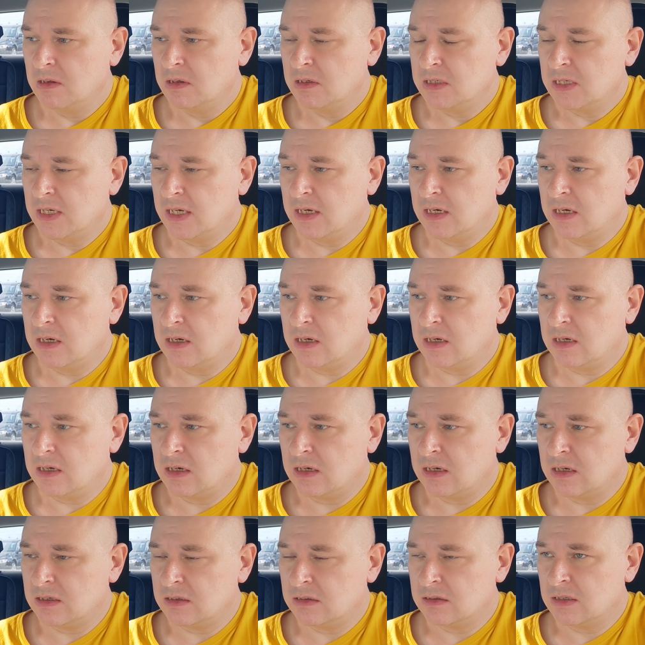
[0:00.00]

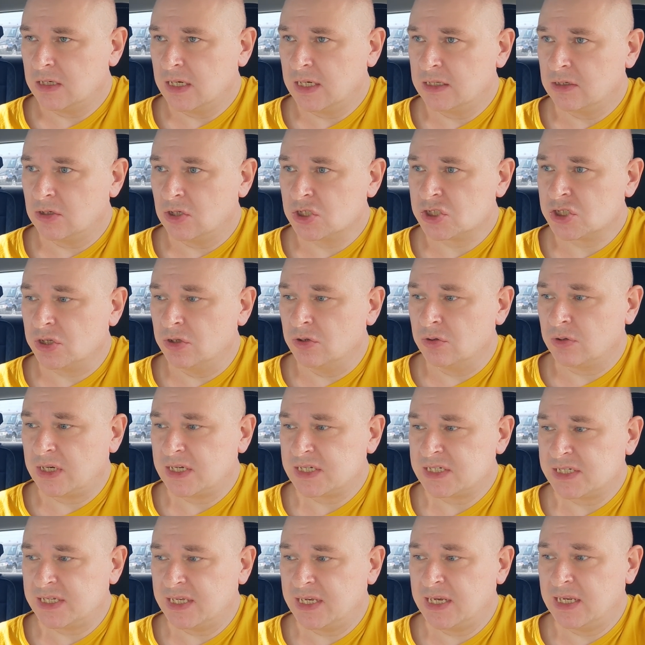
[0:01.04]
And also you can
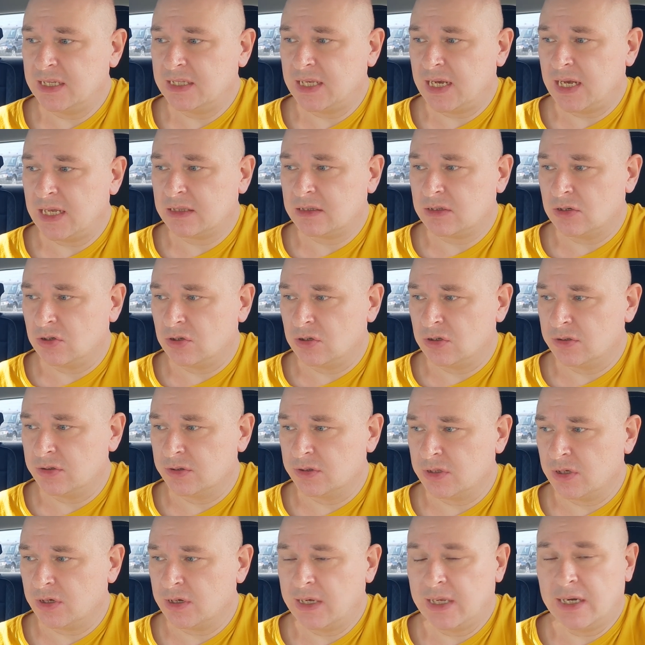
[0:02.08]
see that on
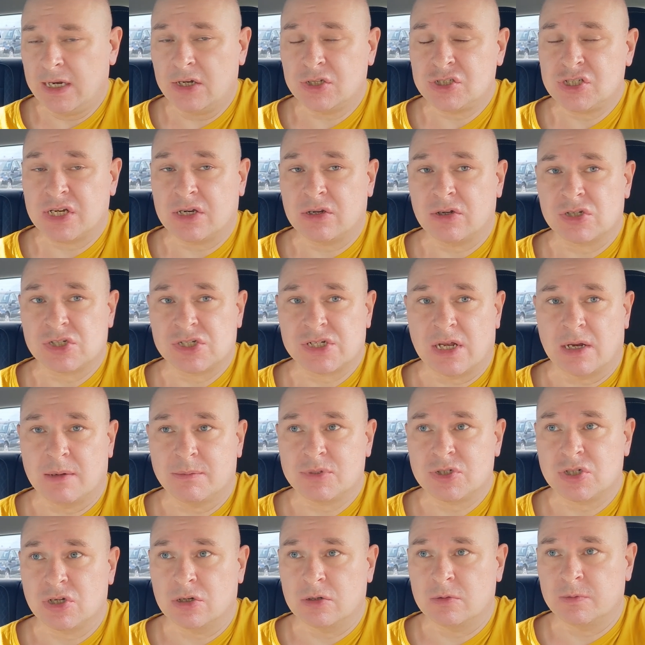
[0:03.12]
the energy
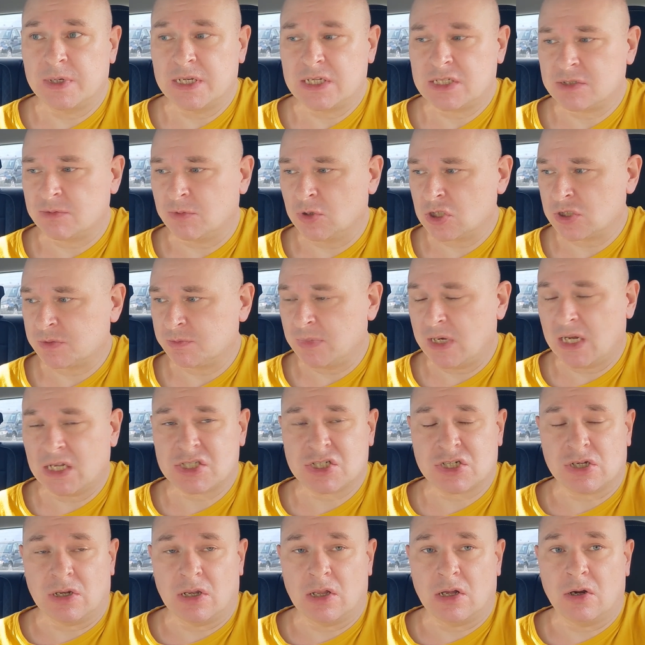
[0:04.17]
consumption, which was
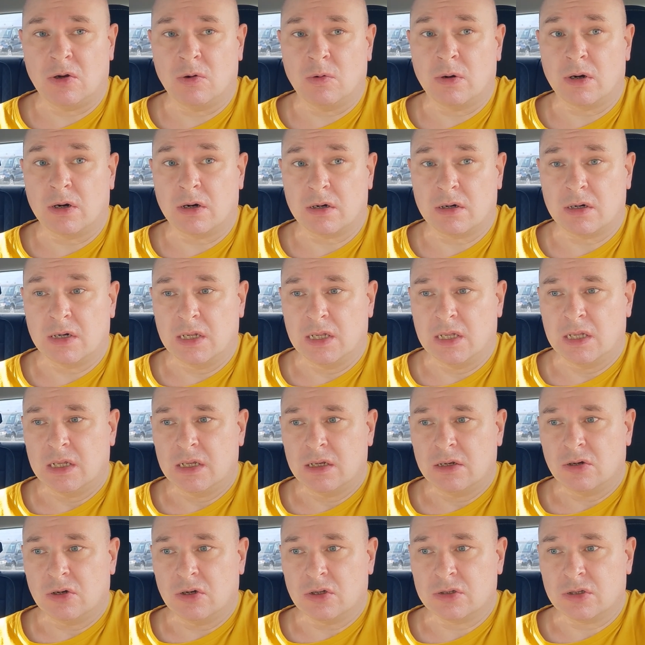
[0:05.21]
much lower
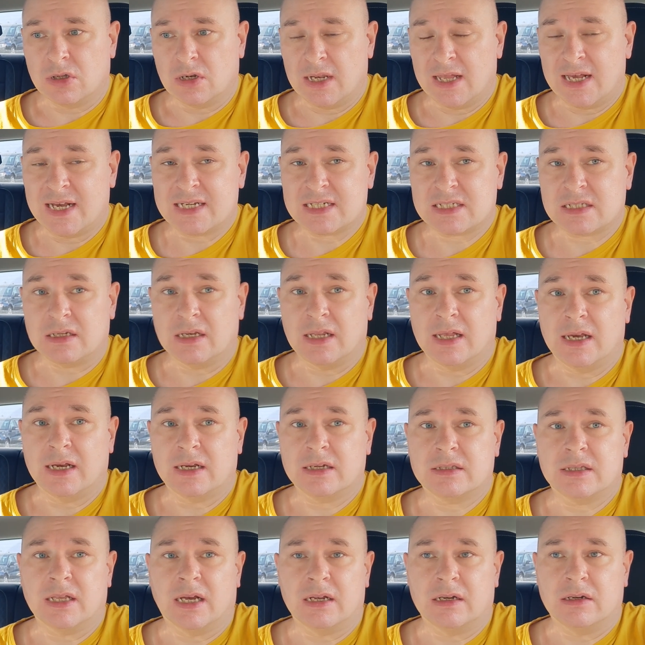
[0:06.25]
on the last
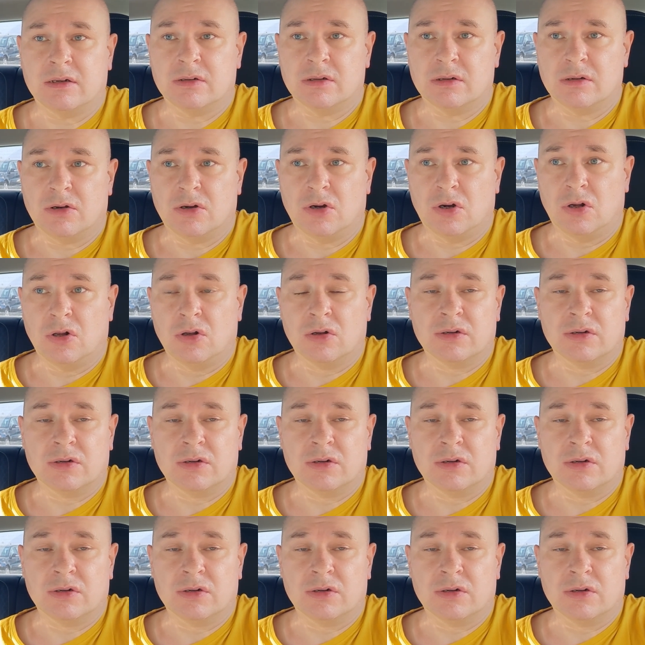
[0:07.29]
leg than whole